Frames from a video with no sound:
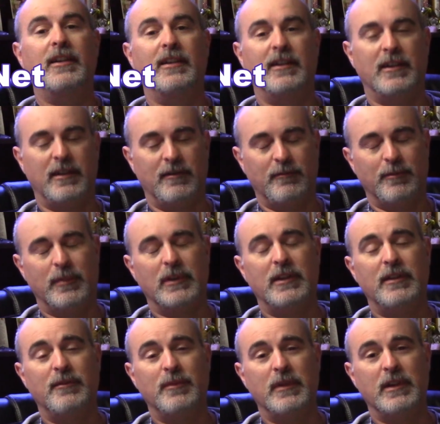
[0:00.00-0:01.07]
And
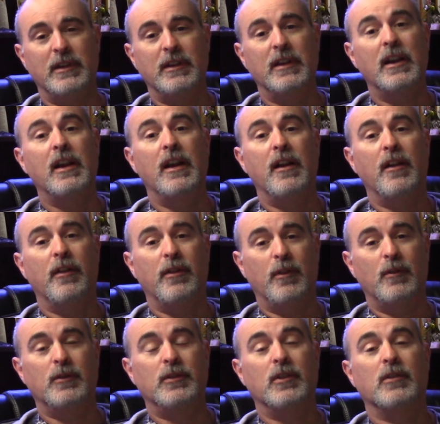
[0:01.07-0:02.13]
believe me,
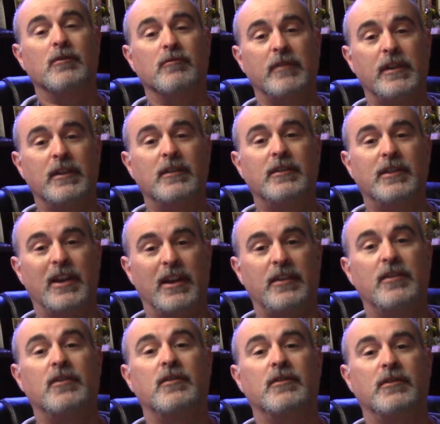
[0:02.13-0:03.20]
those are real
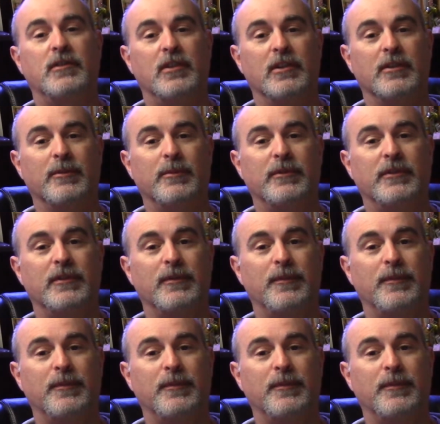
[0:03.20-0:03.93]
technical terms.